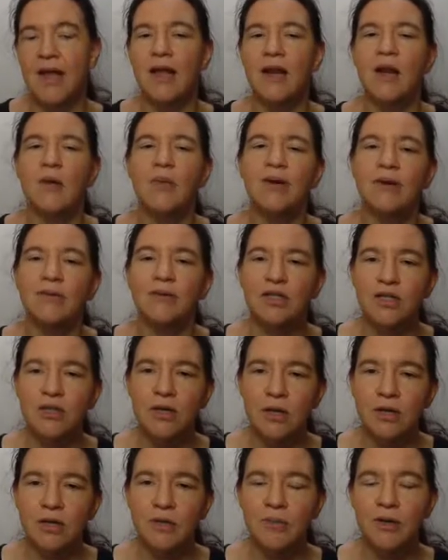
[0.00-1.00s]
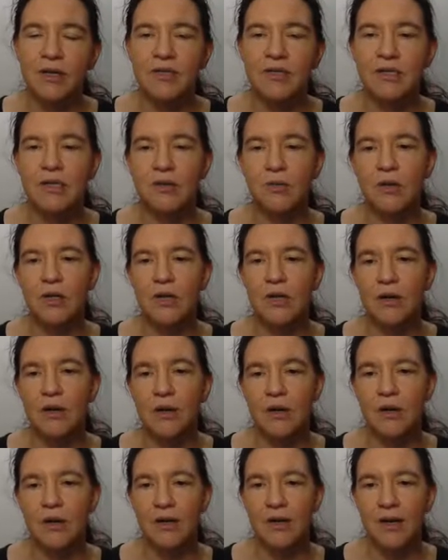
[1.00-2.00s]
Now, when I was talking about discrete
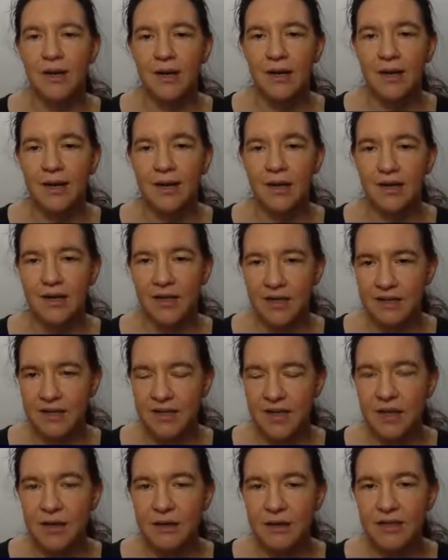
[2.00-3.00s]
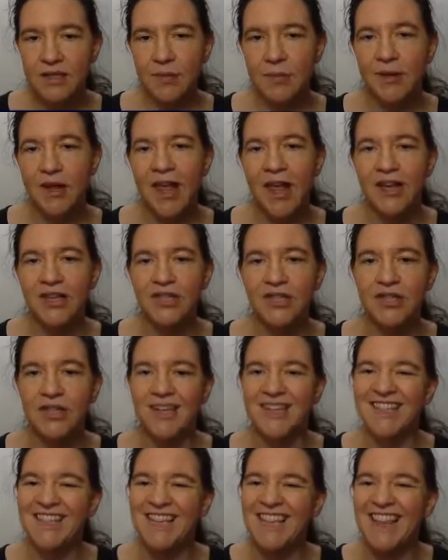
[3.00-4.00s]
log uh, index calculus applications,
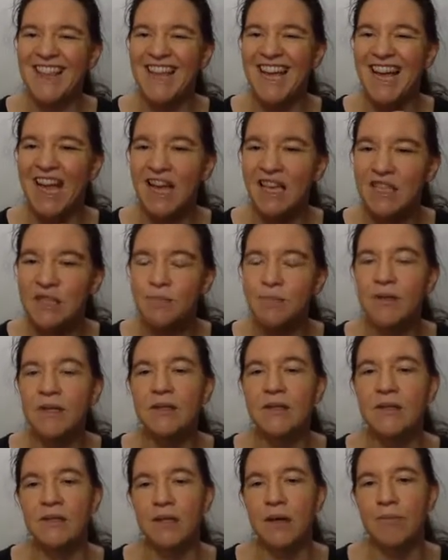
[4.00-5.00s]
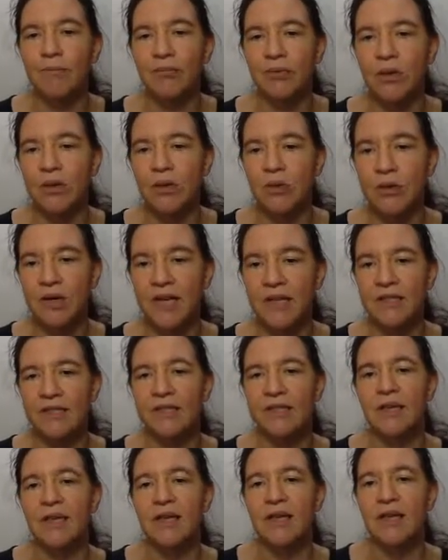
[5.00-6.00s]
I said there has been some
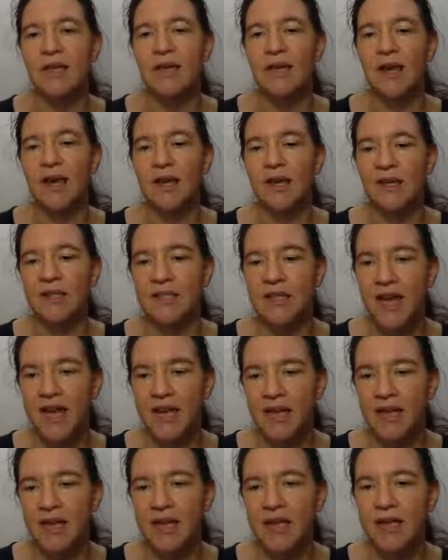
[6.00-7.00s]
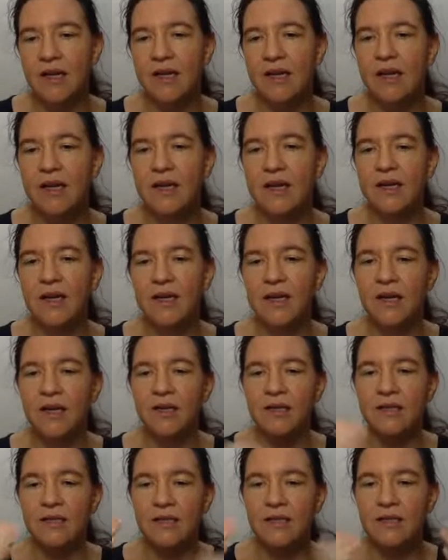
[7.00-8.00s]
progress in attacking uh,
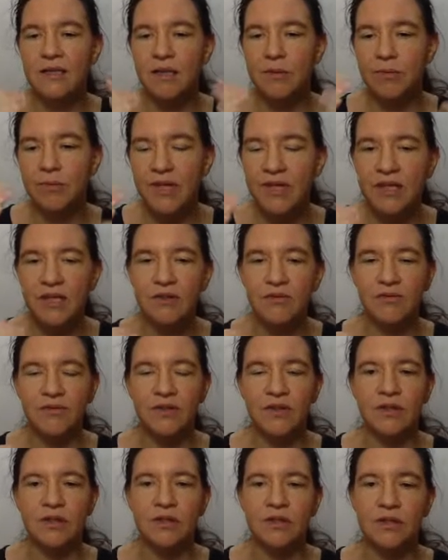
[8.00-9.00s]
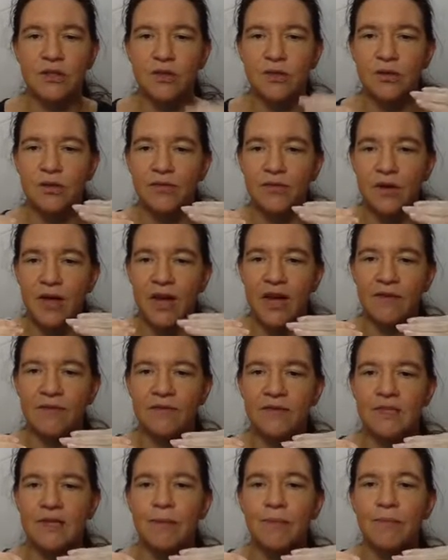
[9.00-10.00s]
these intermediate fields. So if you have
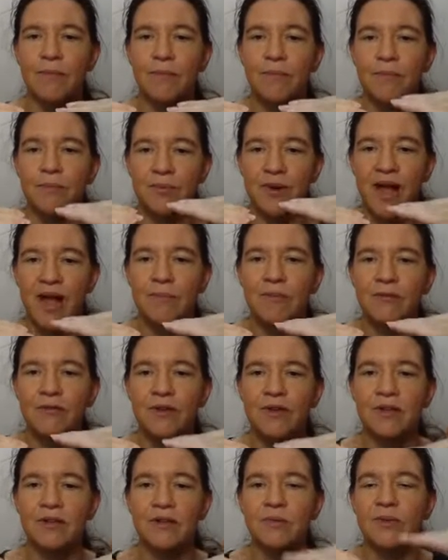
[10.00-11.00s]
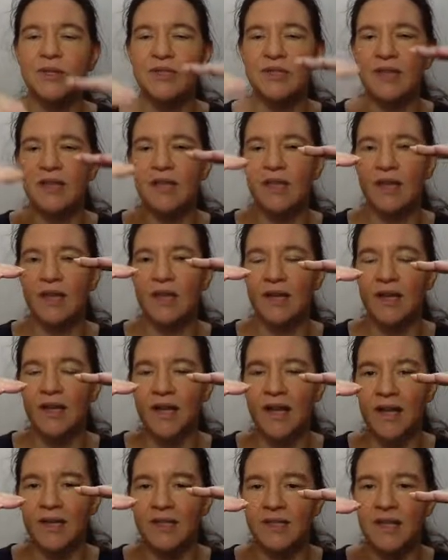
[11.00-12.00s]
some prime field with the
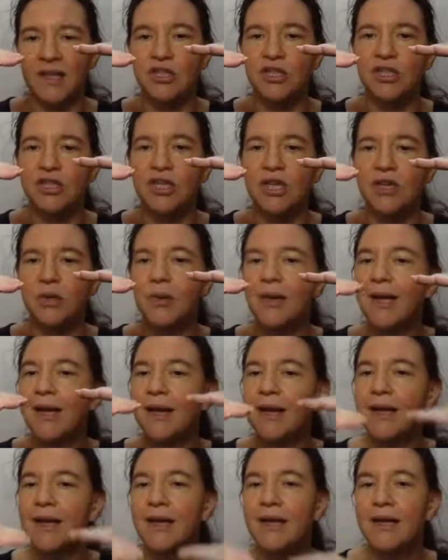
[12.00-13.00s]
extension degree.